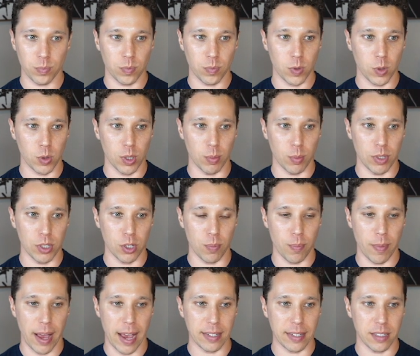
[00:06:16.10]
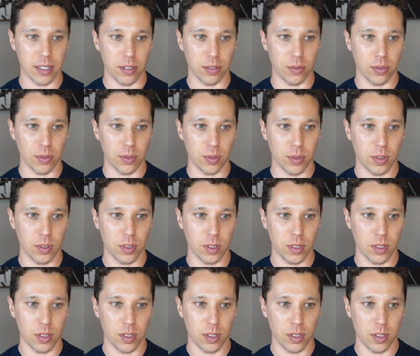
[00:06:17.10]
So some of these are massive.
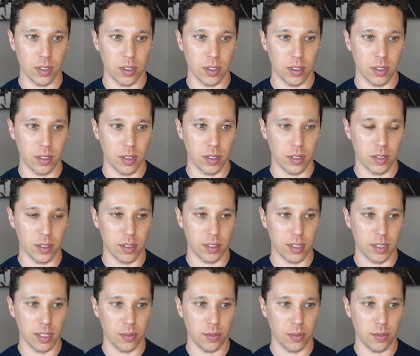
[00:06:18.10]
Let's